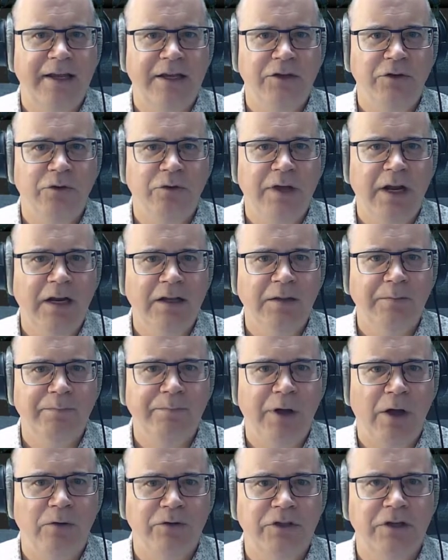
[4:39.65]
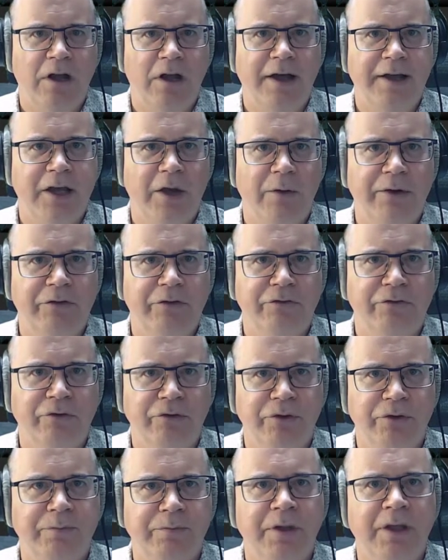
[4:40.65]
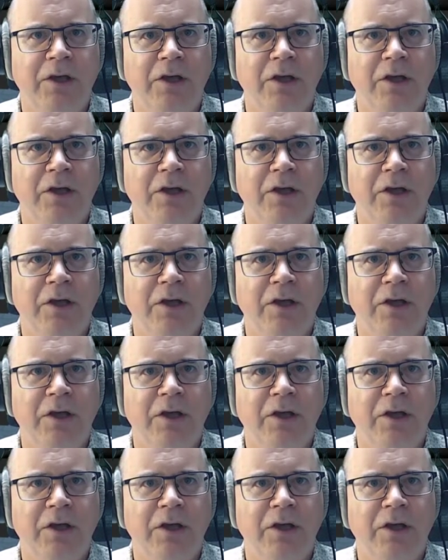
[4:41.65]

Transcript: and you'll get a little pulse line going through them,